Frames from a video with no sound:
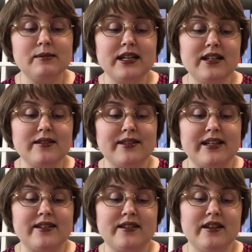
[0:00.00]
Because of
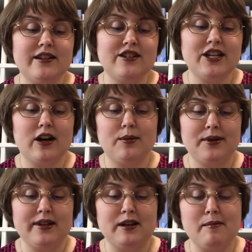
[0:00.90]
this, she
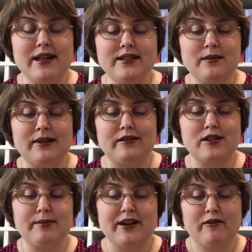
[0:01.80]
harbored an immense amount of
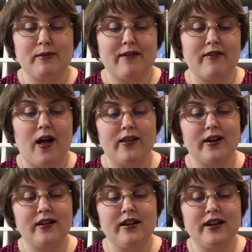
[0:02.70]
spite for my
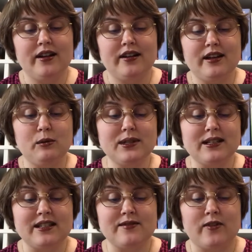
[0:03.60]
father. It
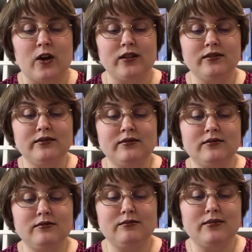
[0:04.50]
wasn't his fault,
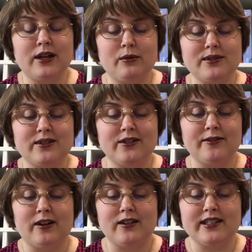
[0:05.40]
but it wasn't her
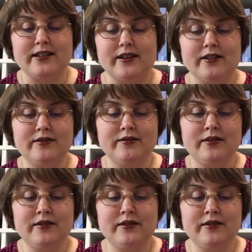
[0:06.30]
fault either.